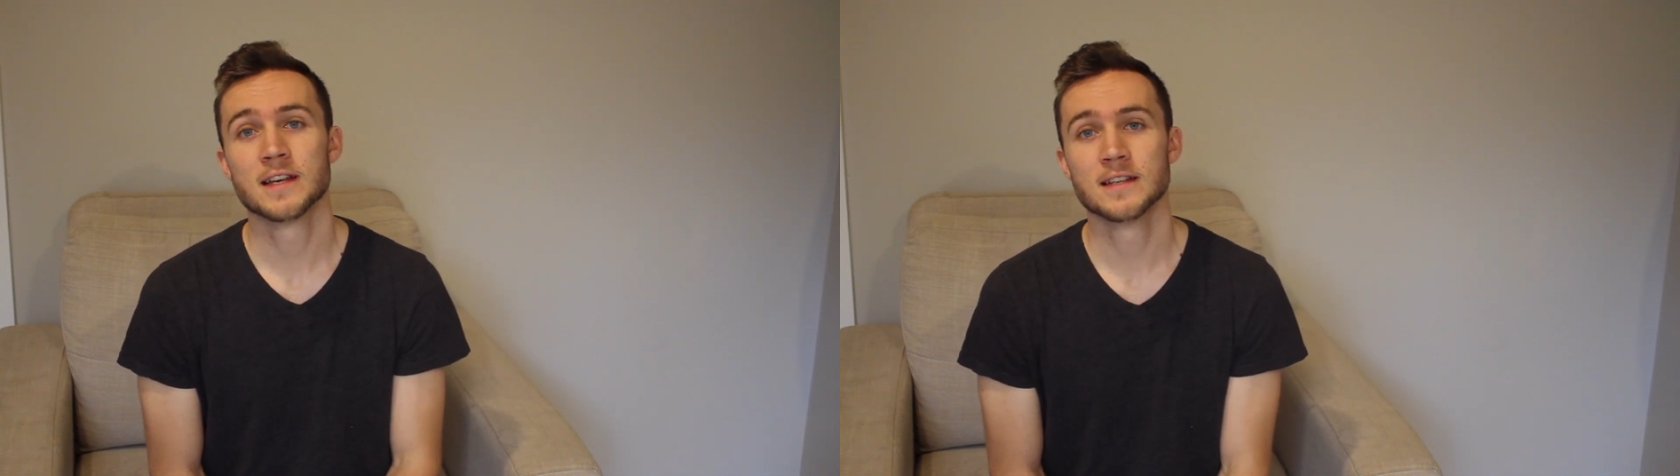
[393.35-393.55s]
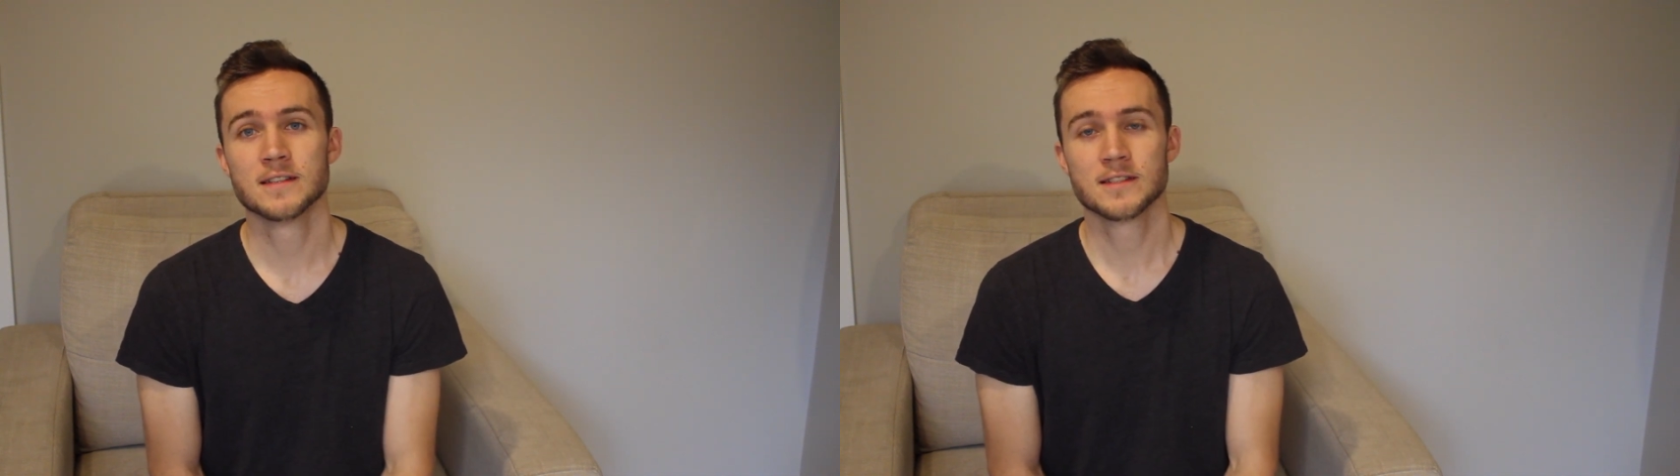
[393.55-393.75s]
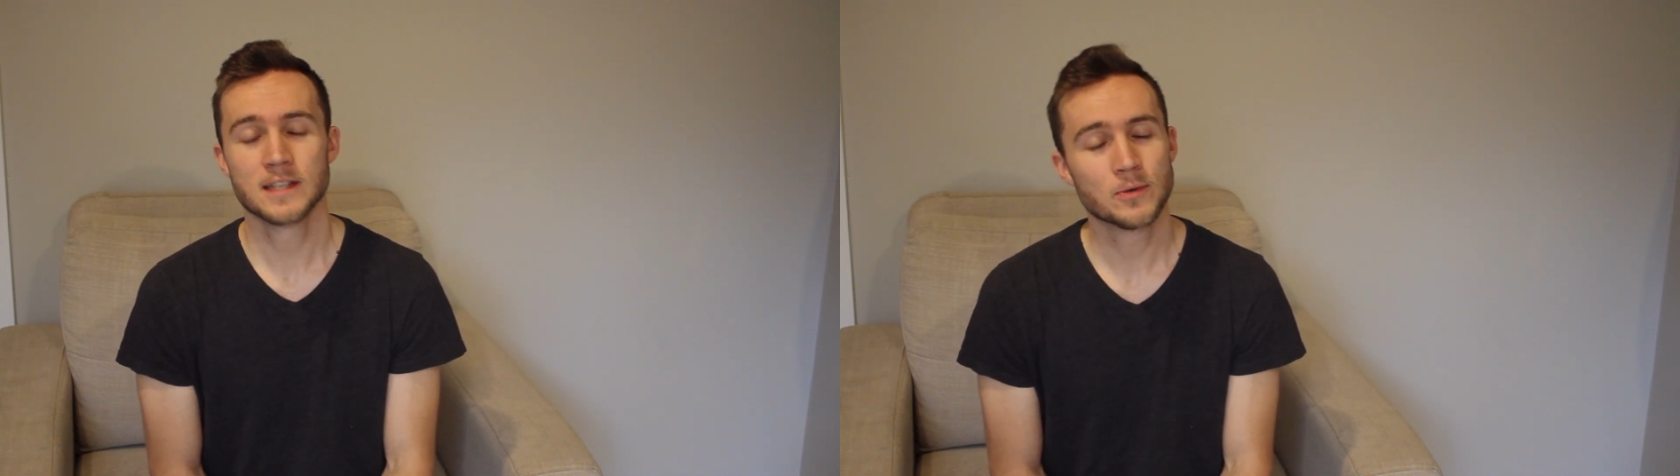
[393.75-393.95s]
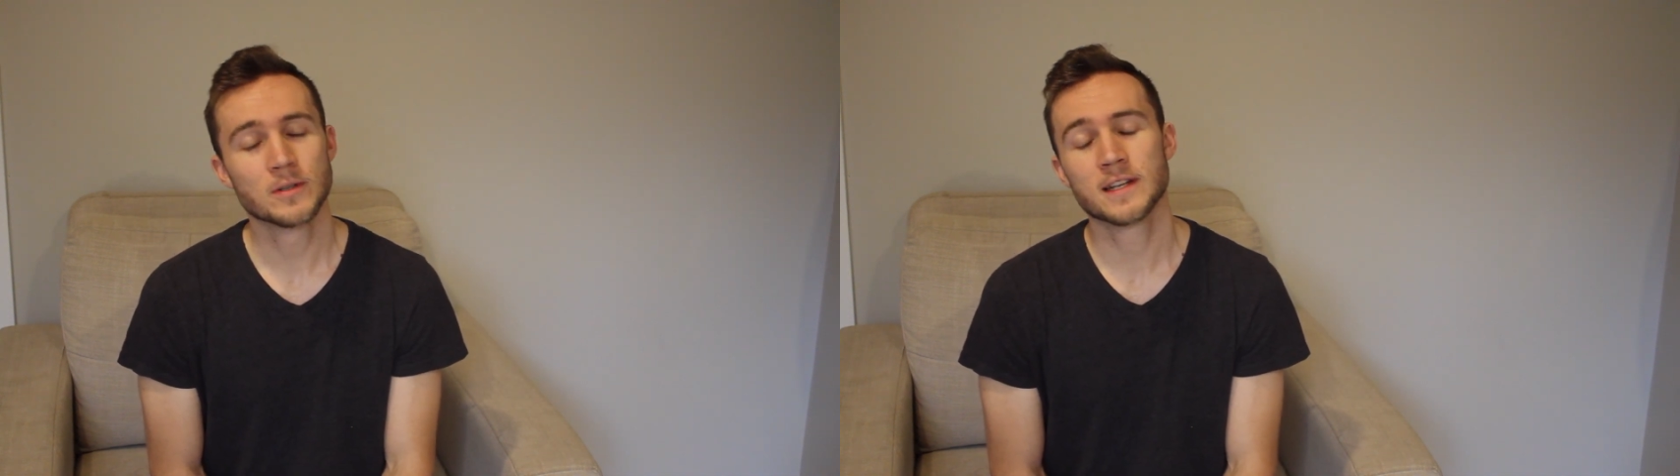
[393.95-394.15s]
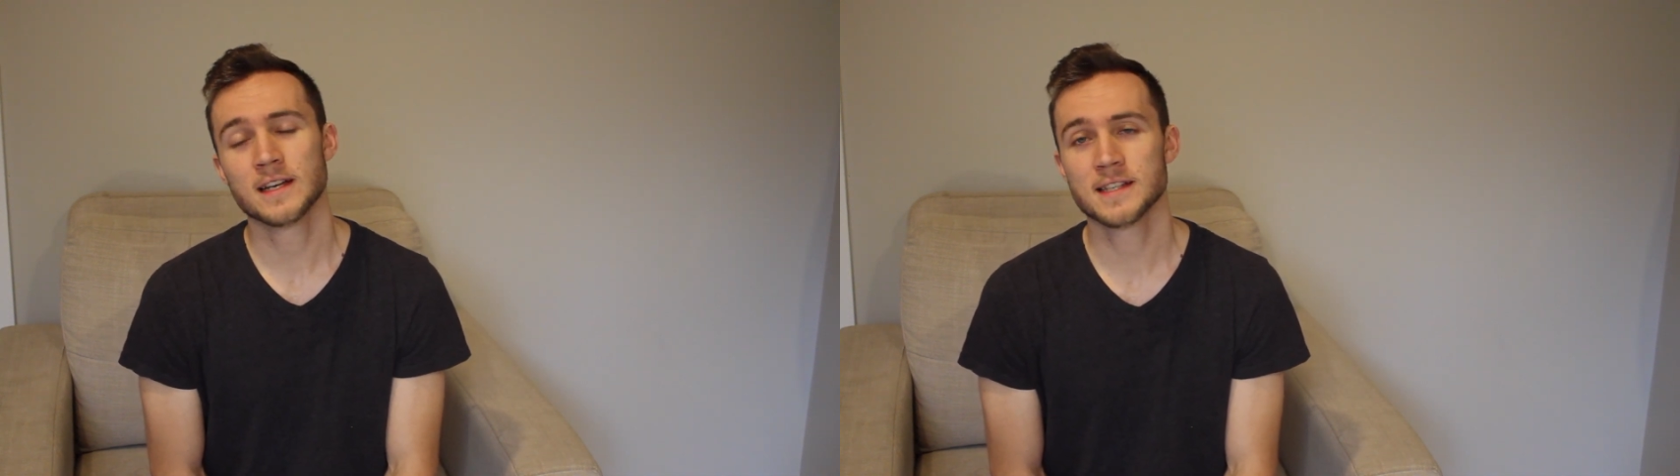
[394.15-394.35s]
and
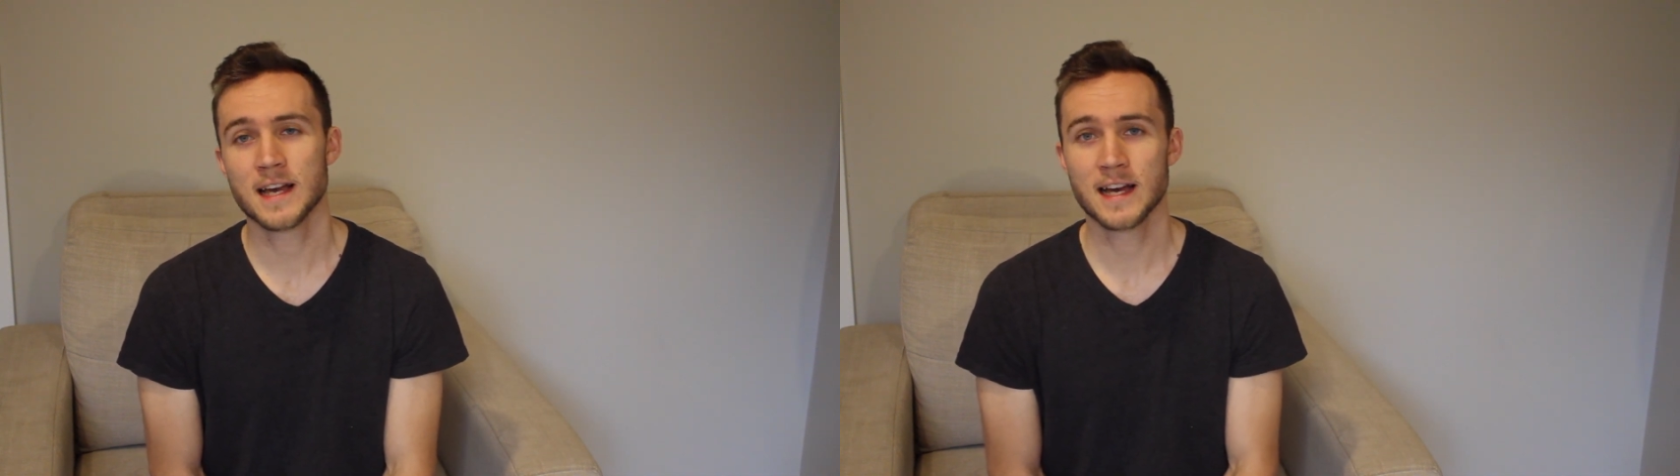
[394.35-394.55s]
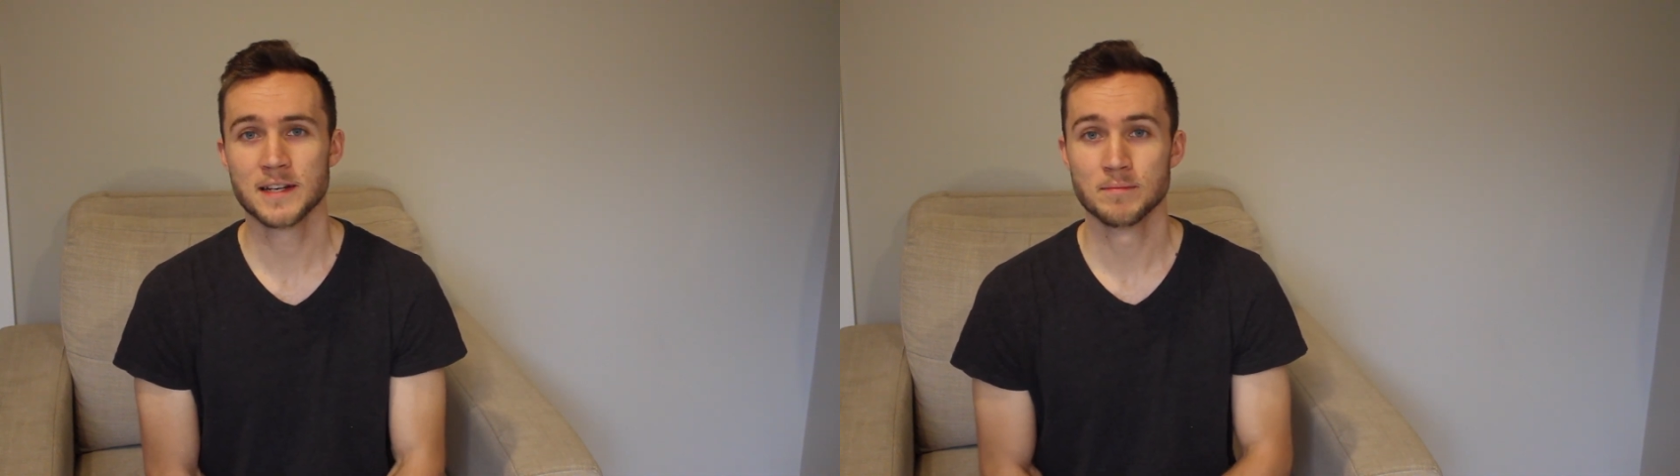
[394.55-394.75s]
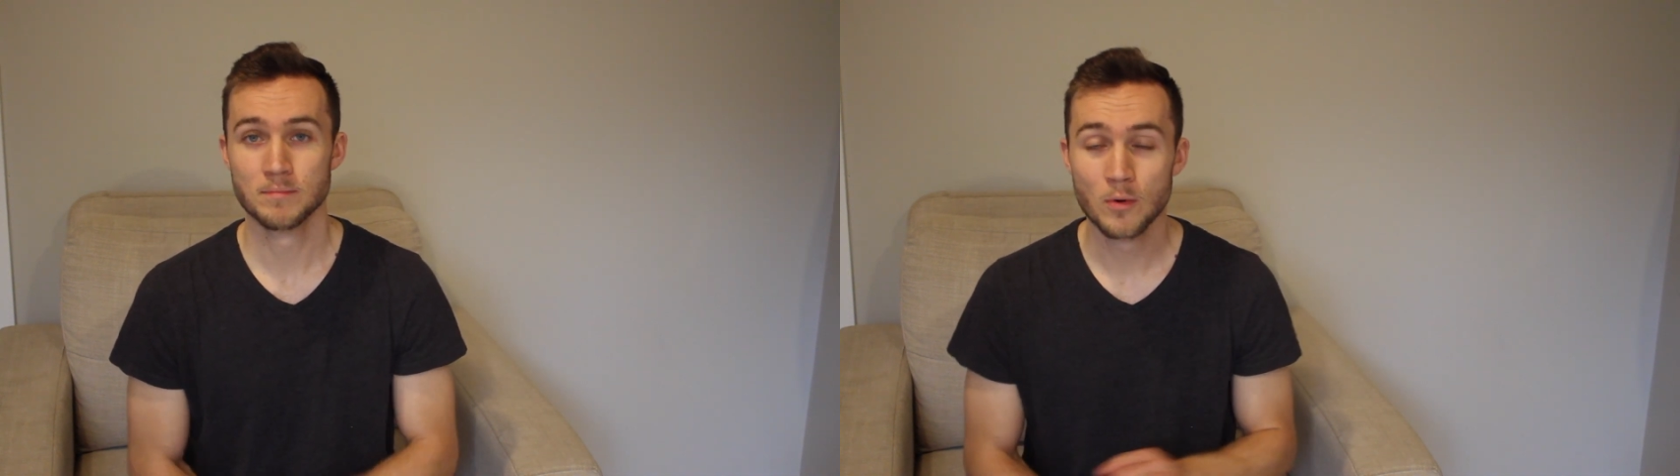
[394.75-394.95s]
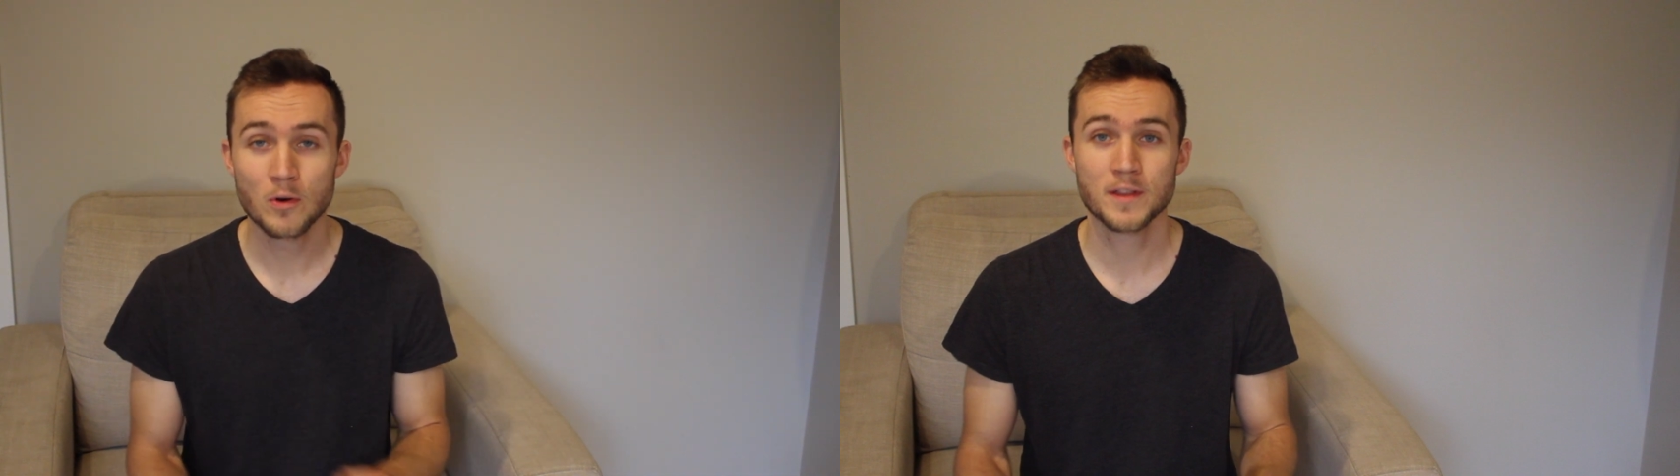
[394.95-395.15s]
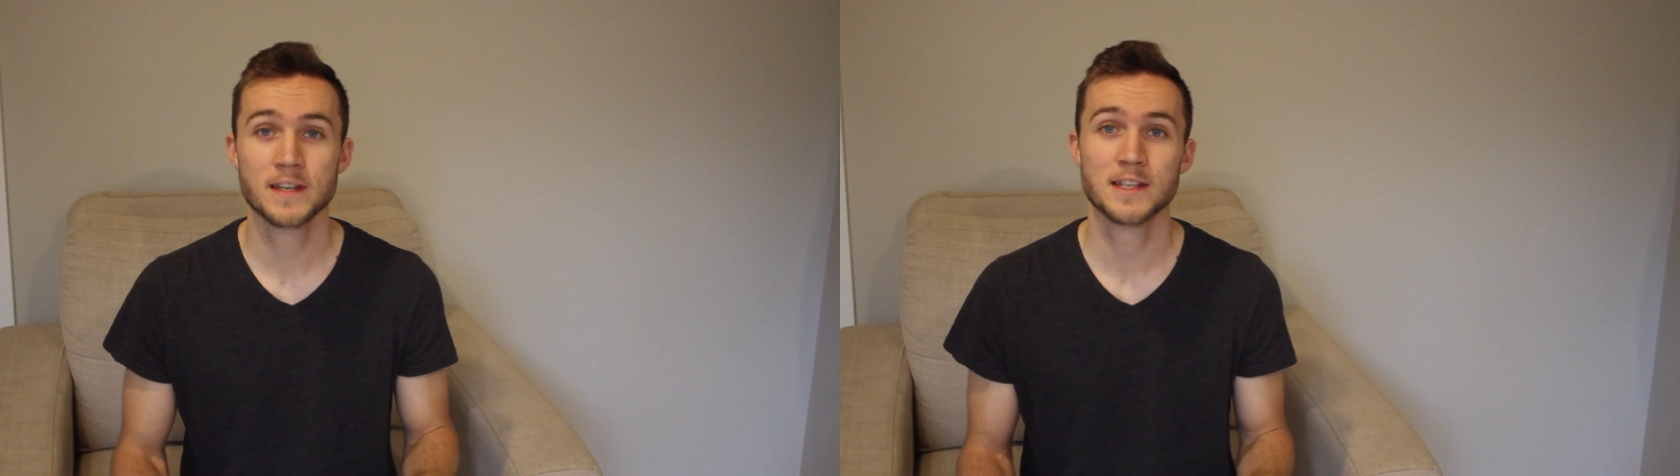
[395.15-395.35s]
Saquon has had
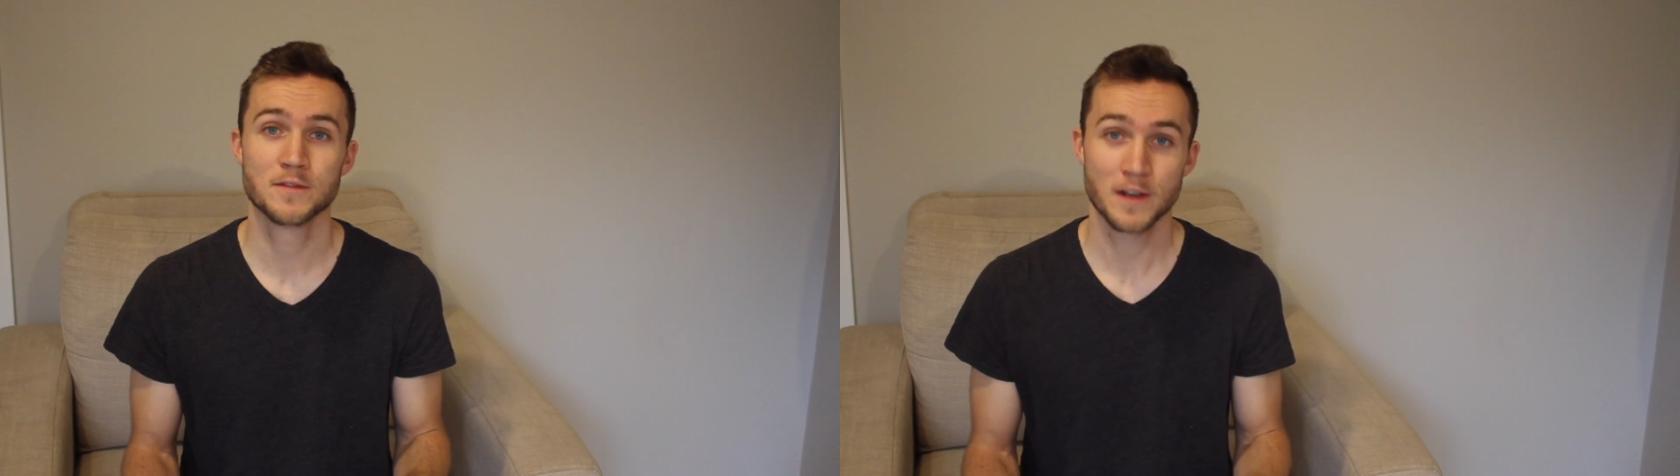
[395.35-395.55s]
more than his